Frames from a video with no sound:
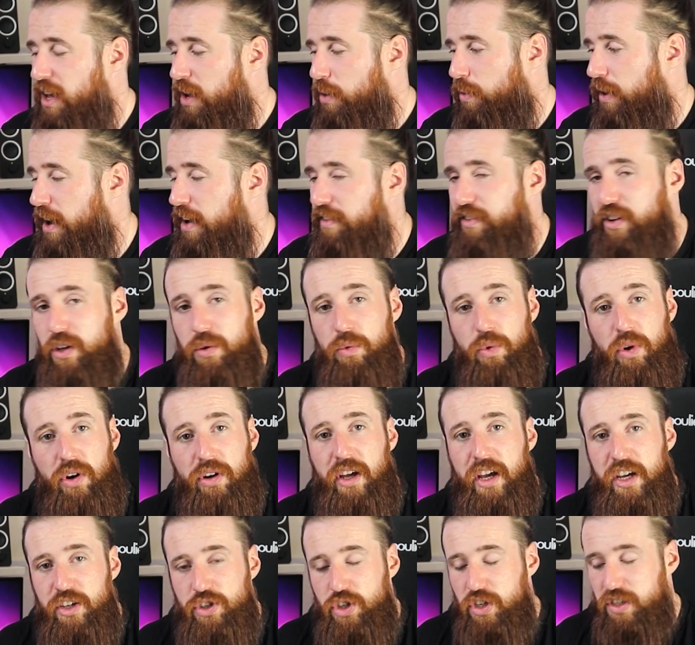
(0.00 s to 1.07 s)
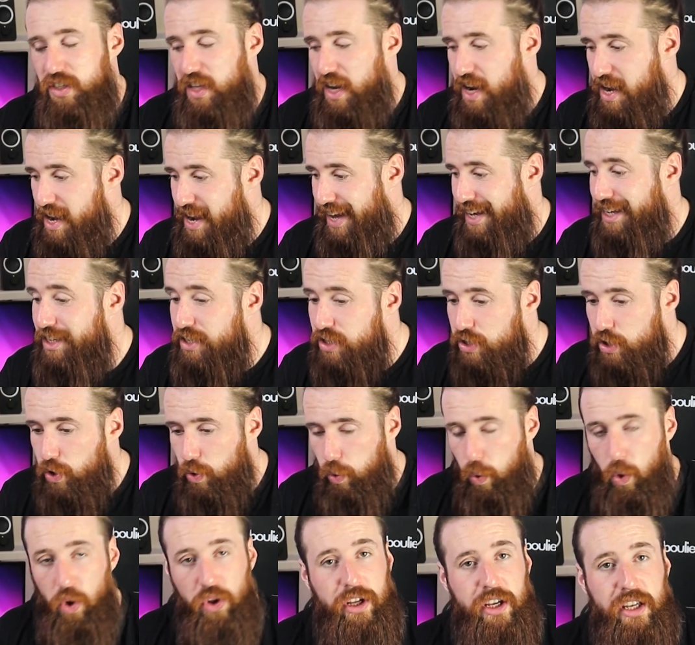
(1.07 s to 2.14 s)
whatever you want. It's just a nice
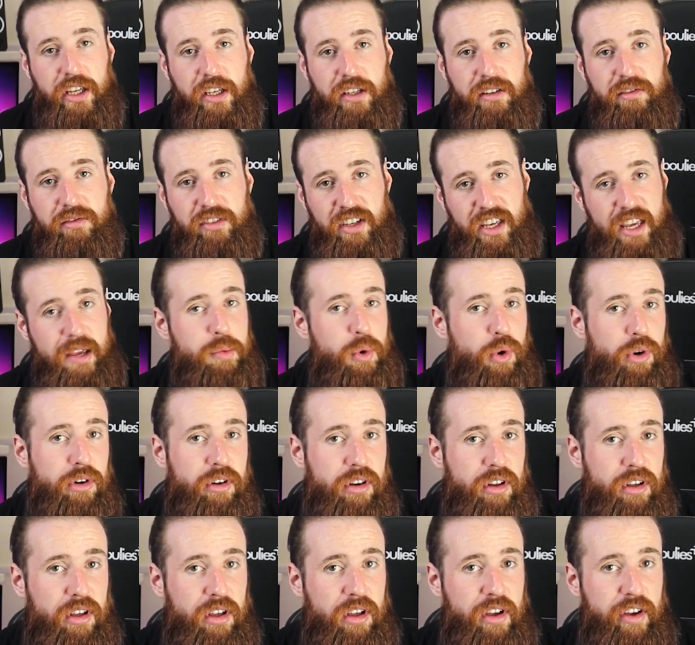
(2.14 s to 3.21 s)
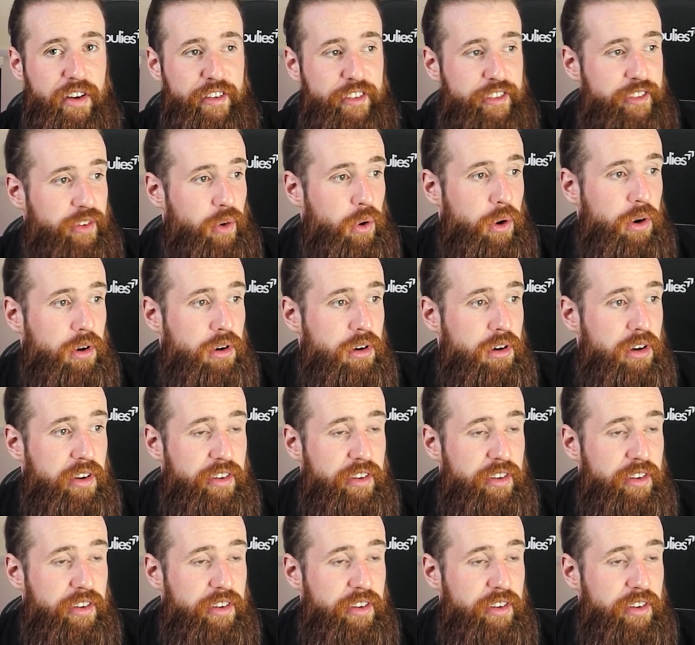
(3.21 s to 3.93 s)
quality keyboard for